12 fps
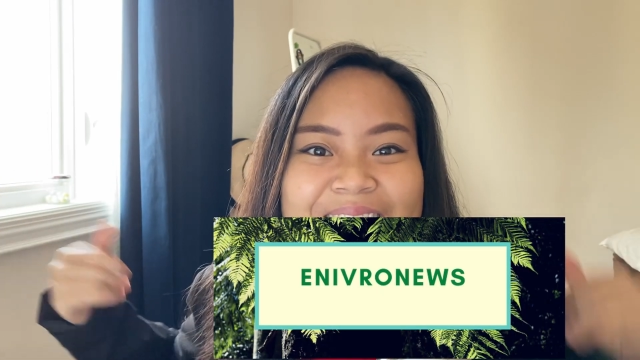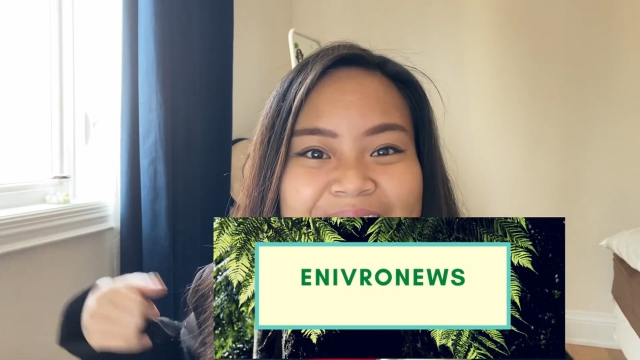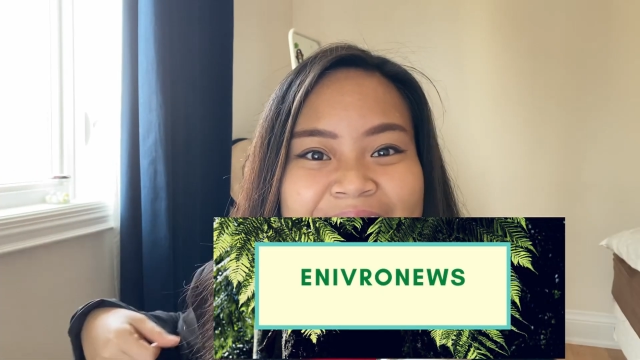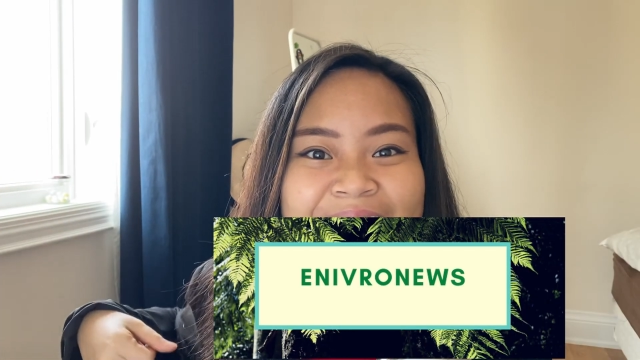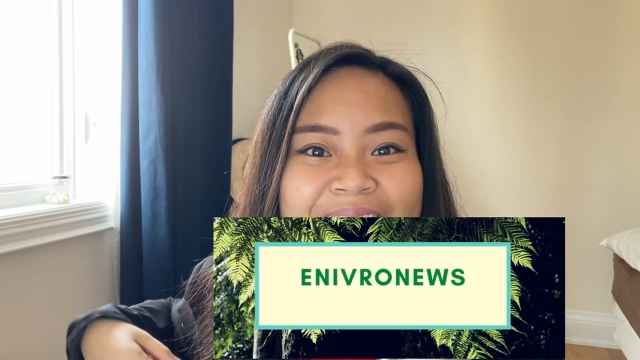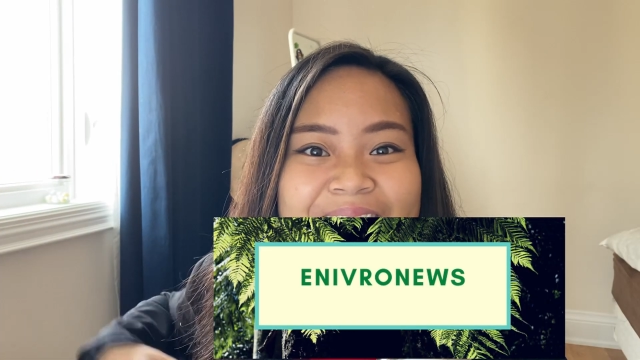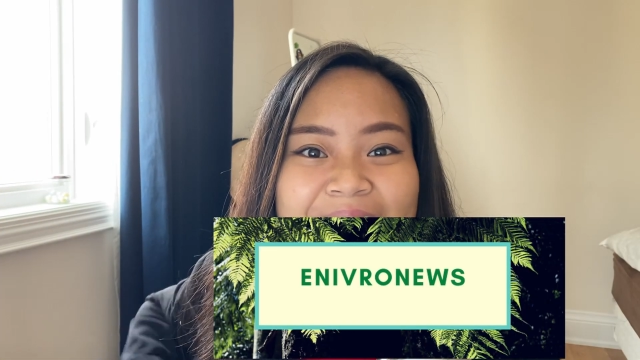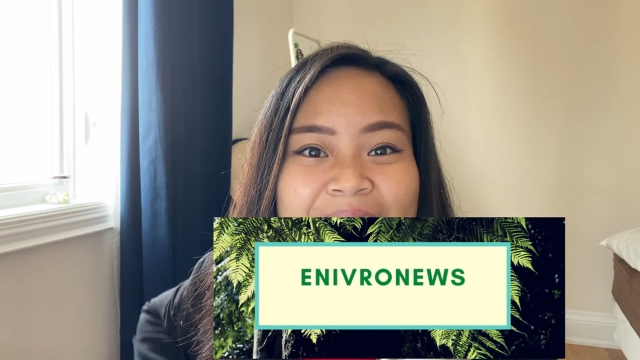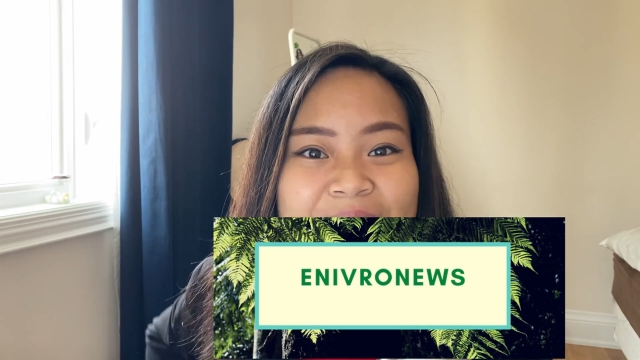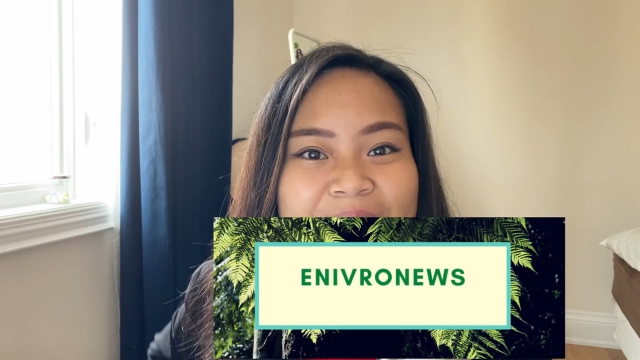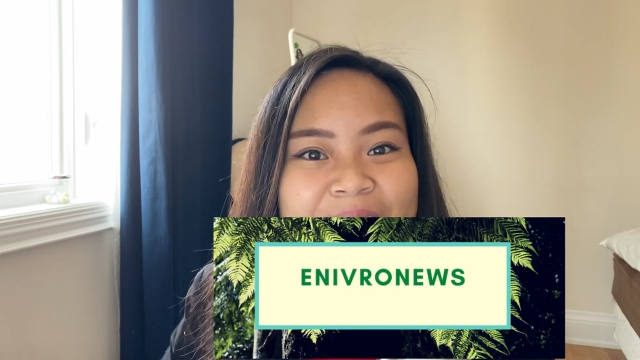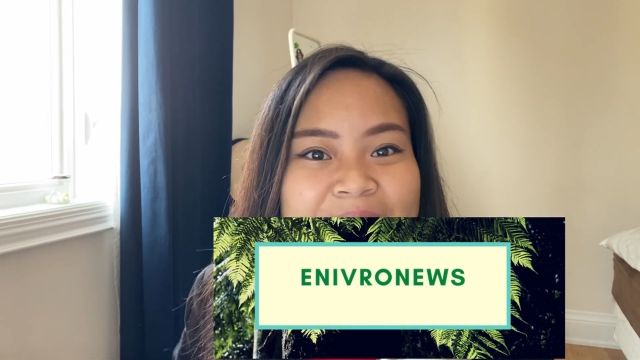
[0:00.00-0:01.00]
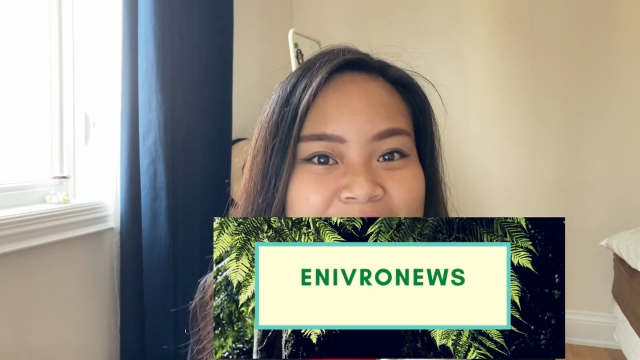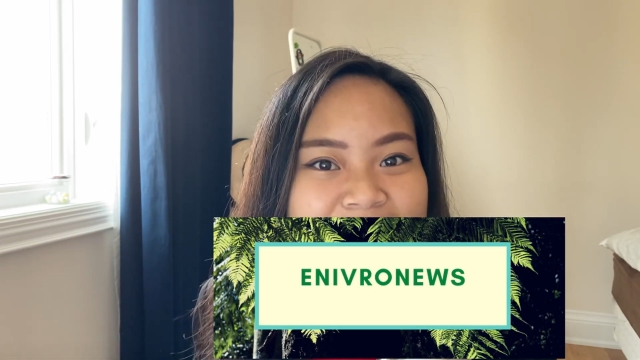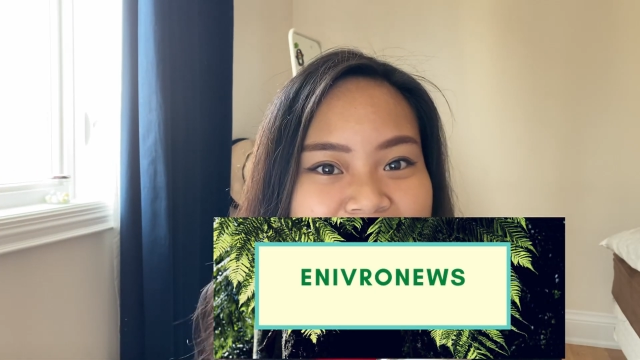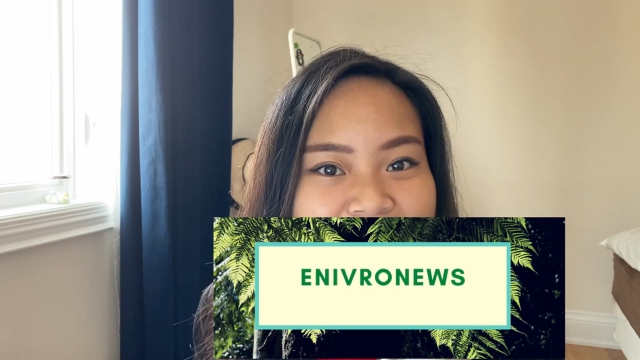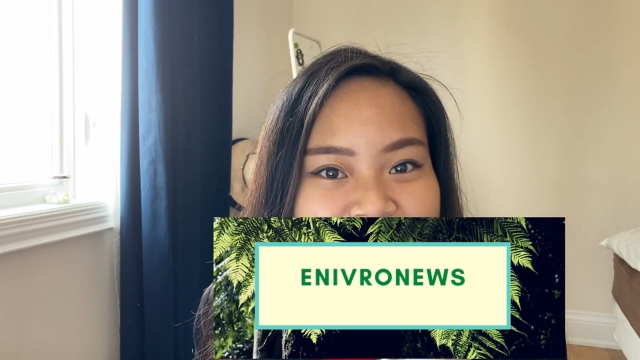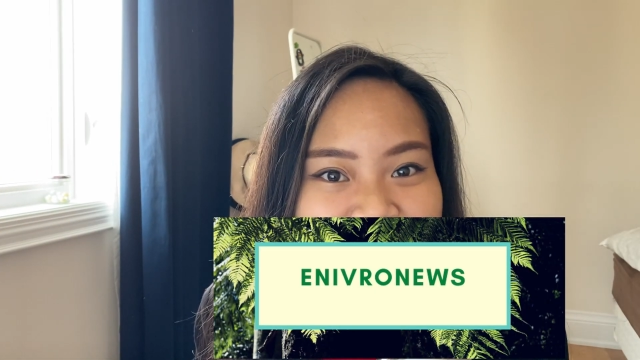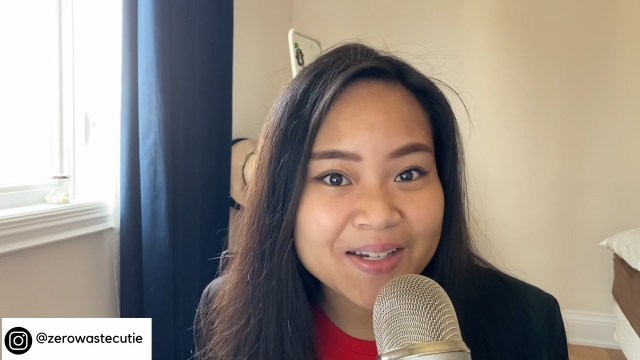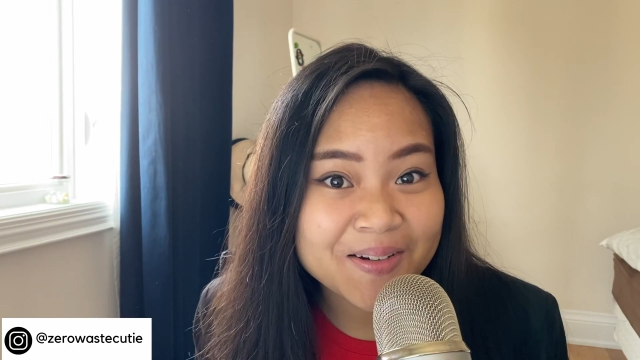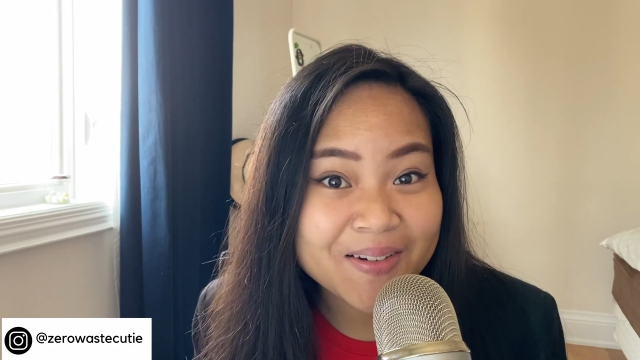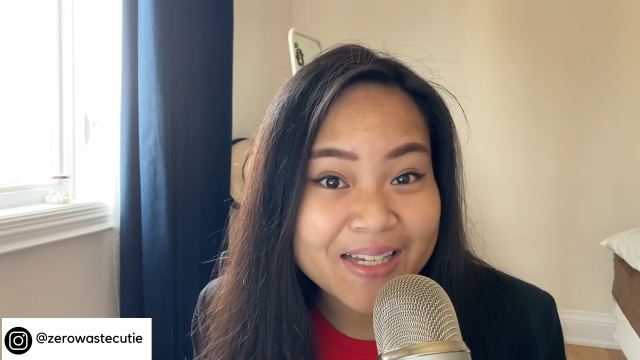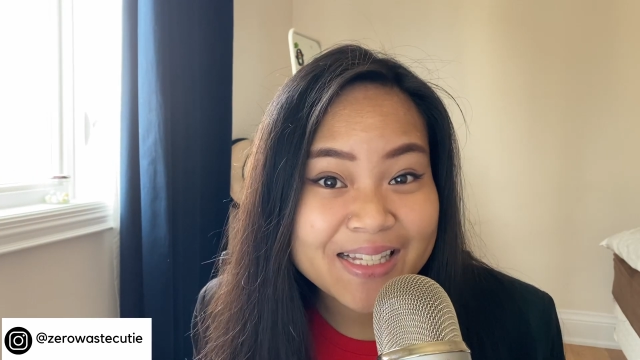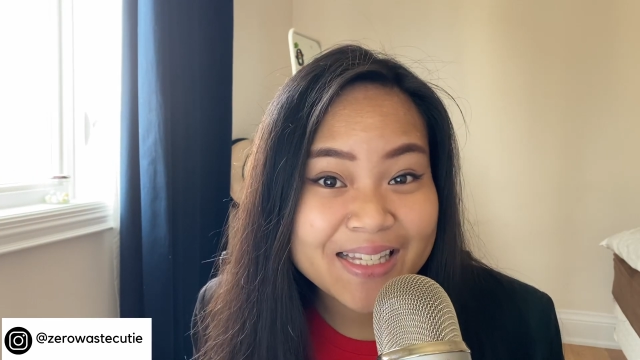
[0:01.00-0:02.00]
and I'm your host, Zero
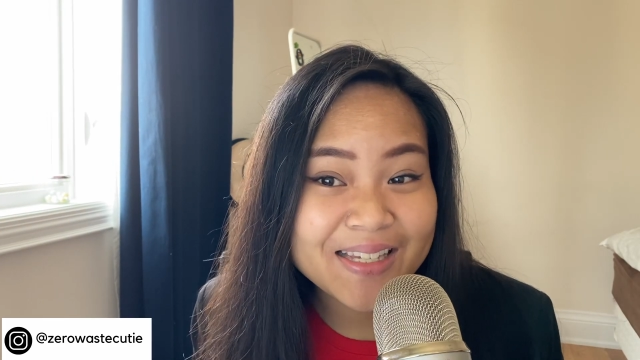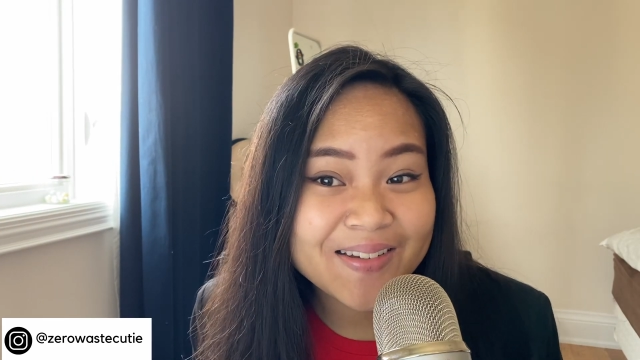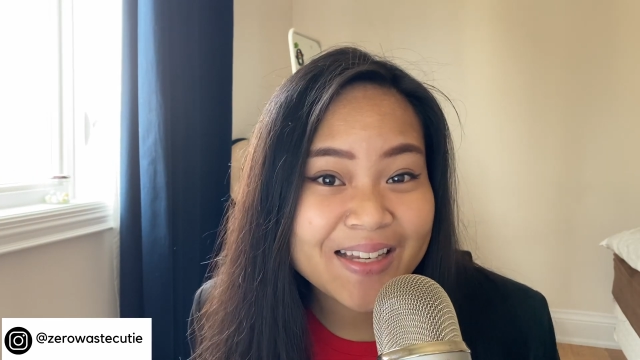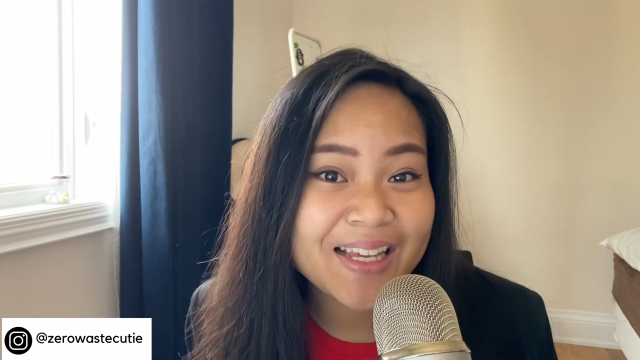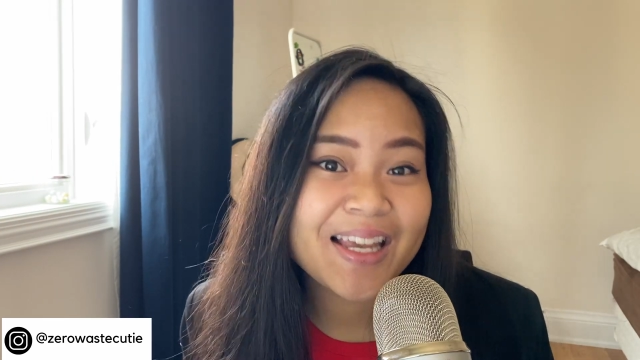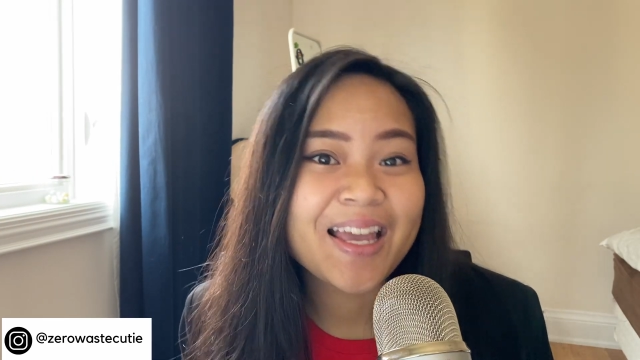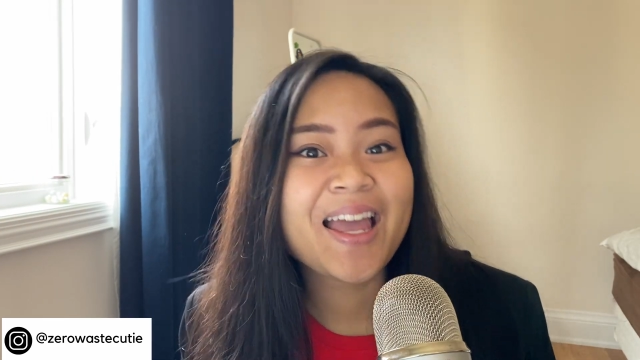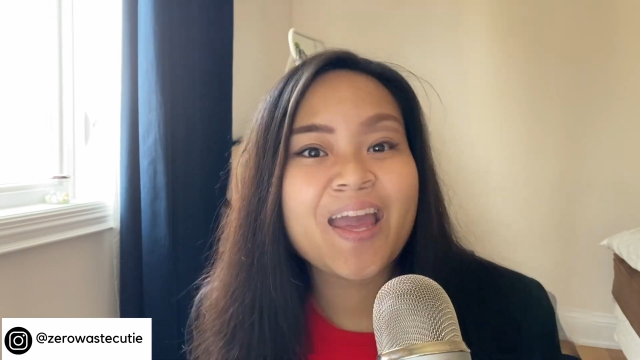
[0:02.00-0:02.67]
Waste Cutie,